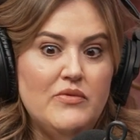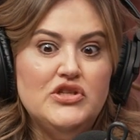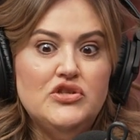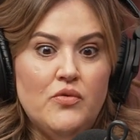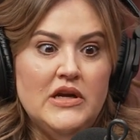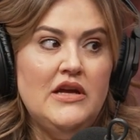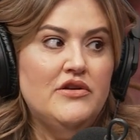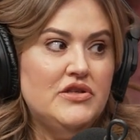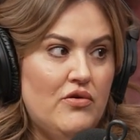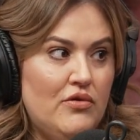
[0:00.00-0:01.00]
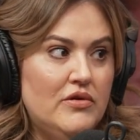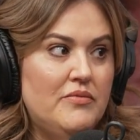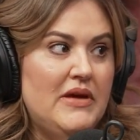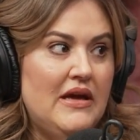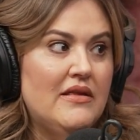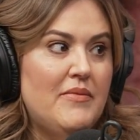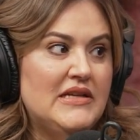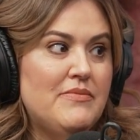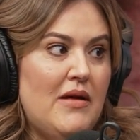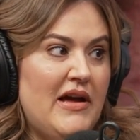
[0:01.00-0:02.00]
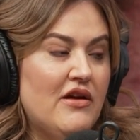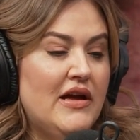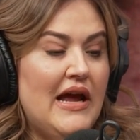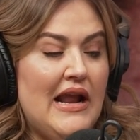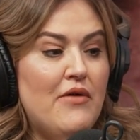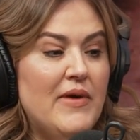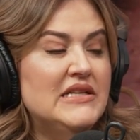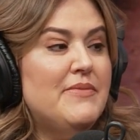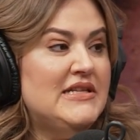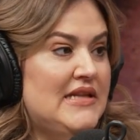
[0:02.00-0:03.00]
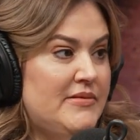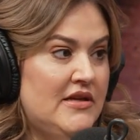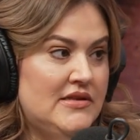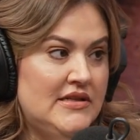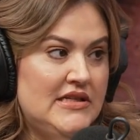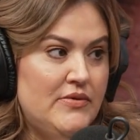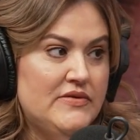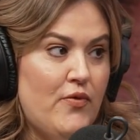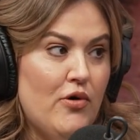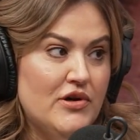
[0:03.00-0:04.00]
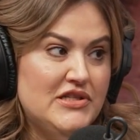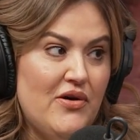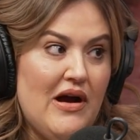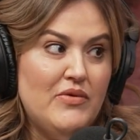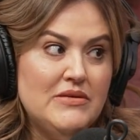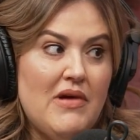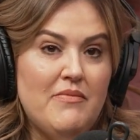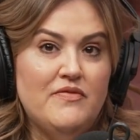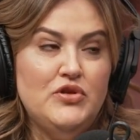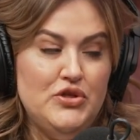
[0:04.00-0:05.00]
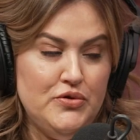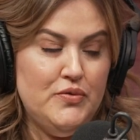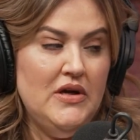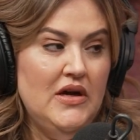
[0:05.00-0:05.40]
was 20 years old being the best mom I could. And I raised my stepson since he was 4. So I was a mom of 2,